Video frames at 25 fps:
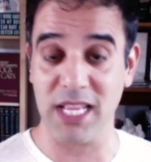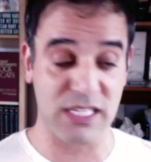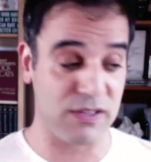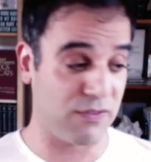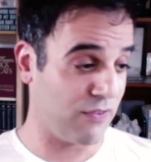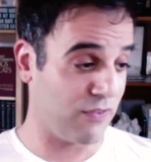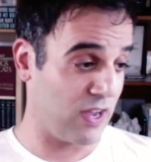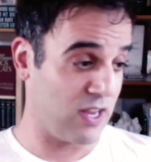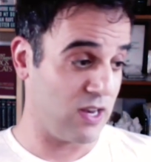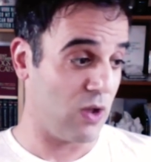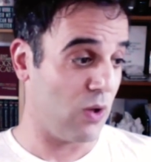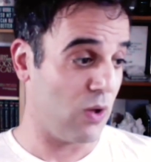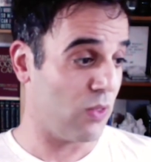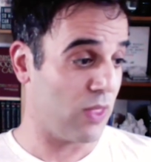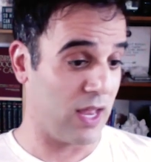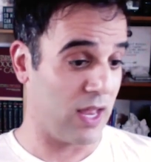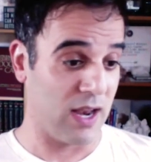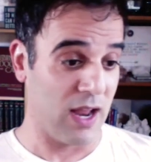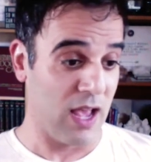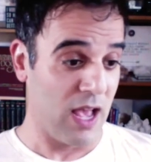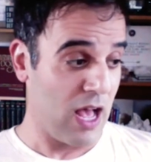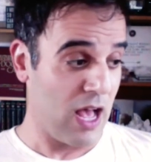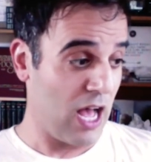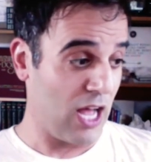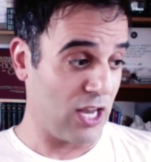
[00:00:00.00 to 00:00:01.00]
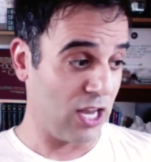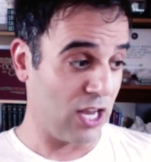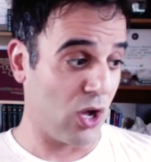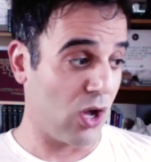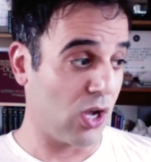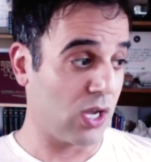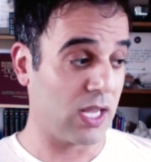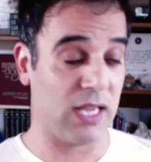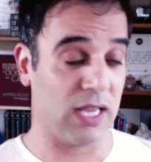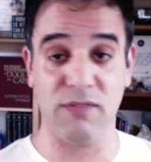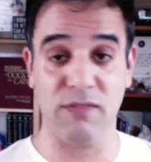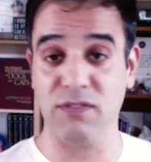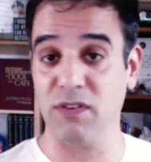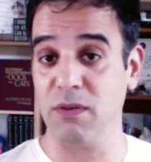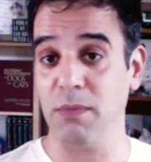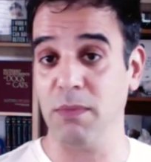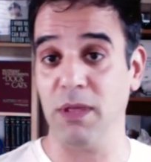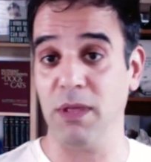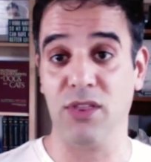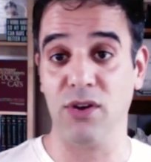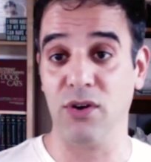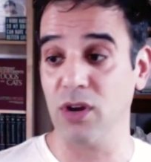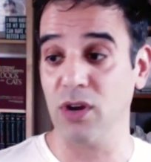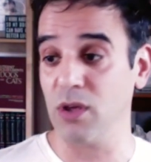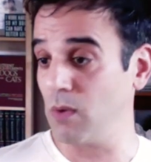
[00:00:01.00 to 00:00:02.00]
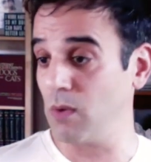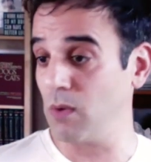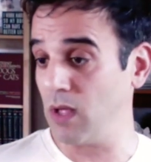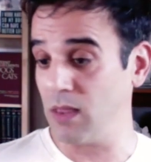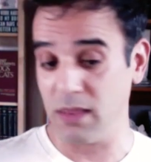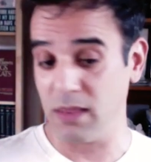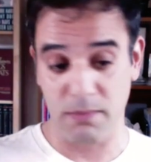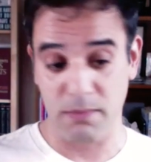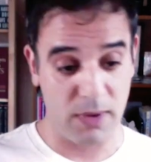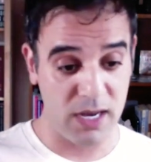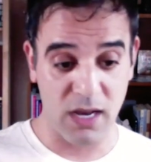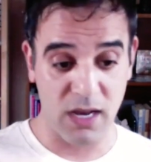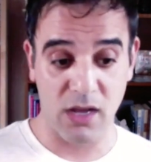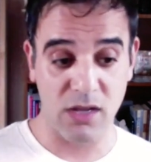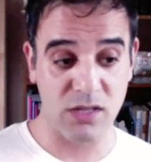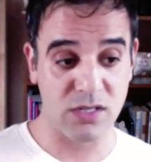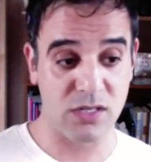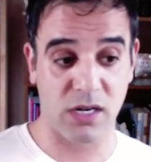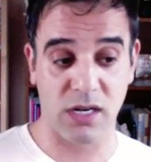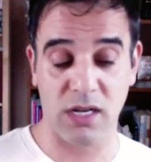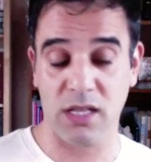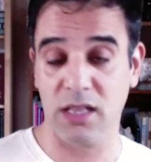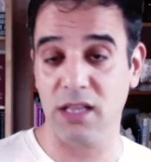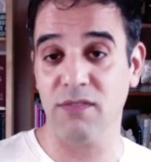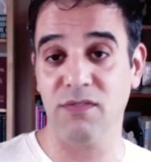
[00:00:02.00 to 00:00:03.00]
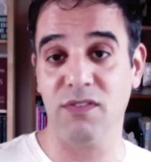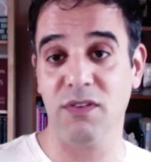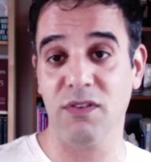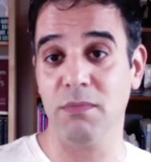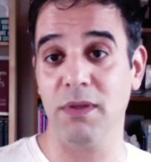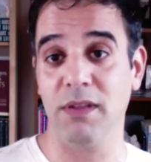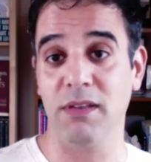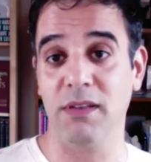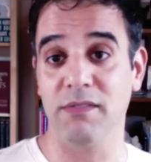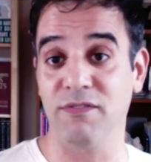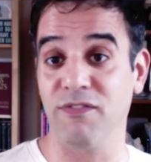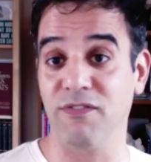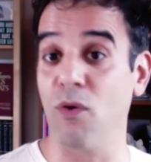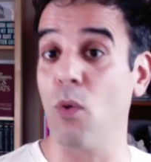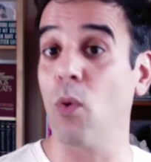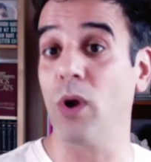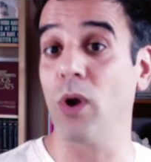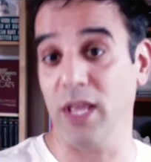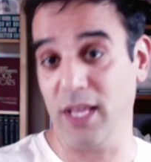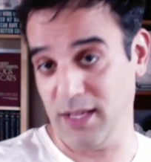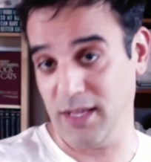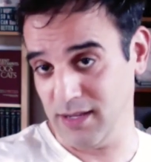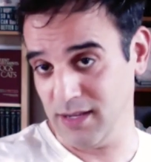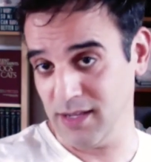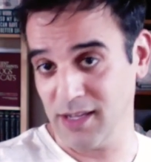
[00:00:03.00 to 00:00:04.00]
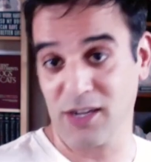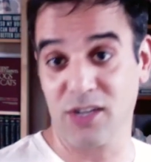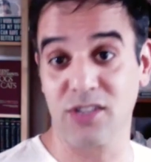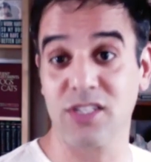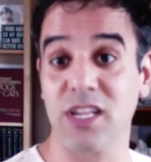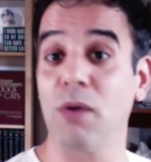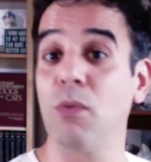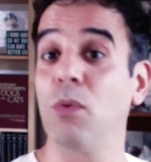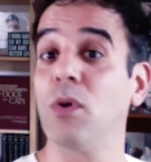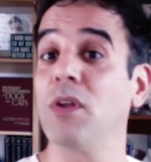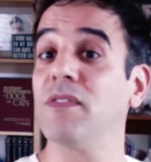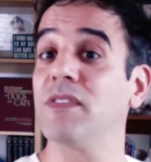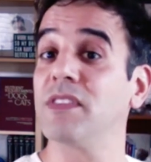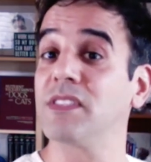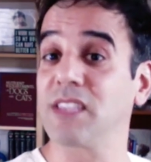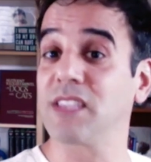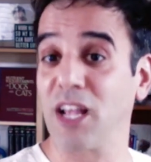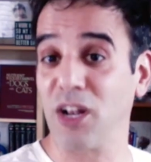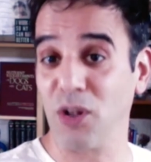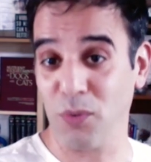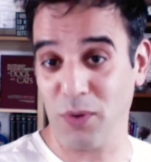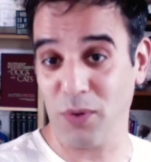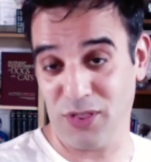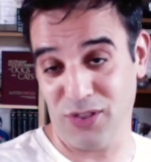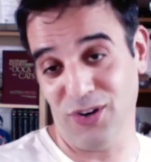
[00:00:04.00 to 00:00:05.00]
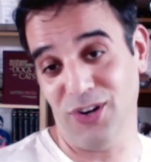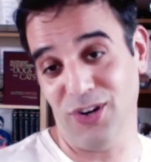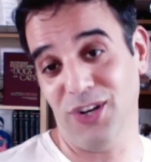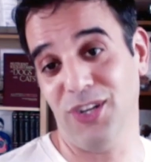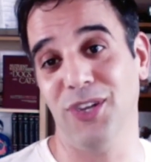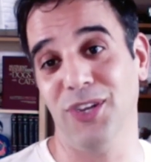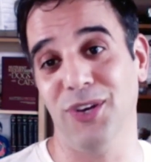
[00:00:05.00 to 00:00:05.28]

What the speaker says: If I know that a dog can live to be 31, then my dogs are going to live to be 40, because I won't even settle with 32.